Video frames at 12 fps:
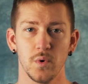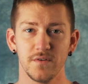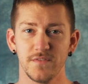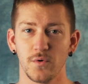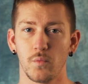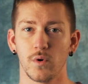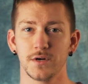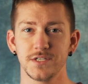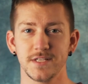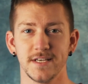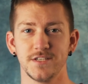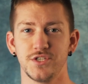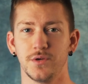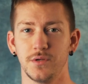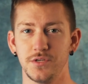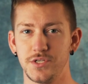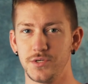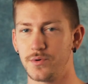one of the worst things you
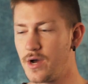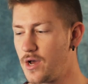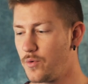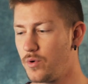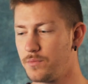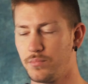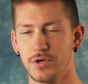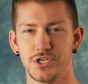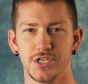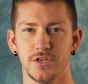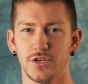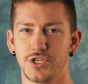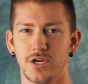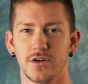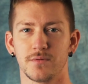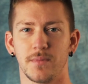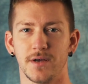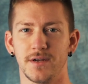can do when pushing your
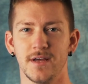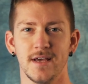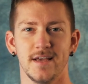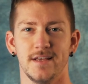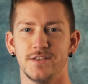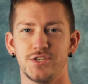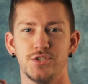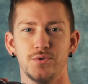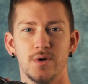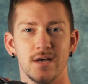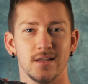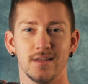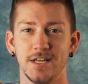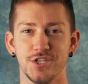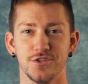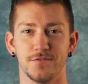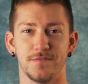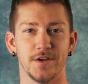shutter button is to
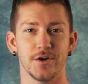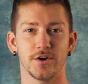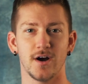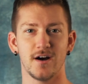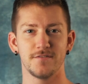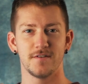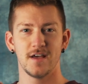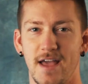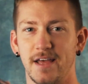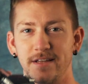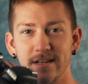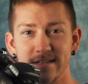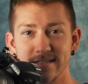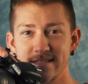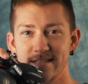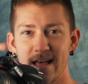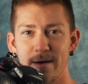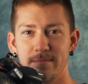let your finger off and
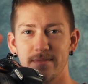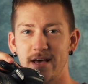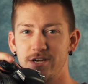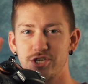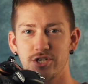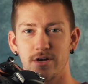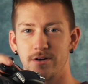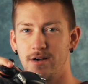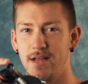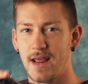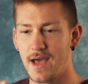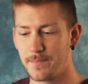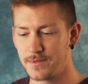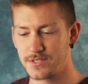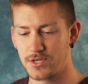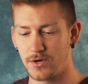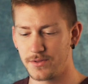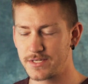slap that shutter. It
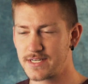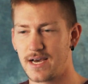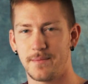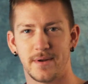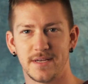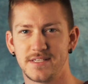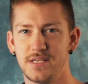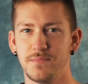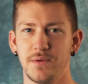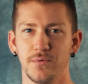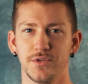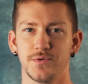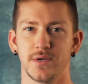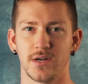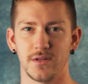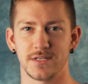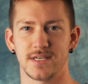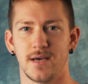happens all the time, and I see people doing it
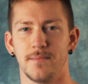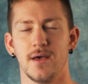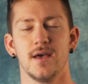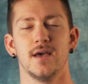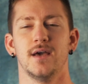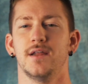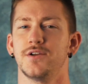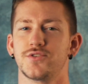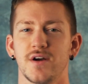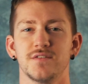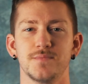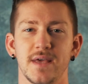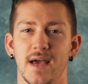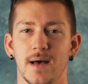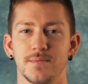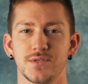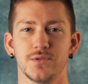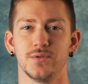all the time, and it drives me
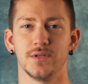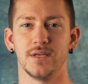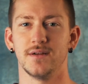absolutely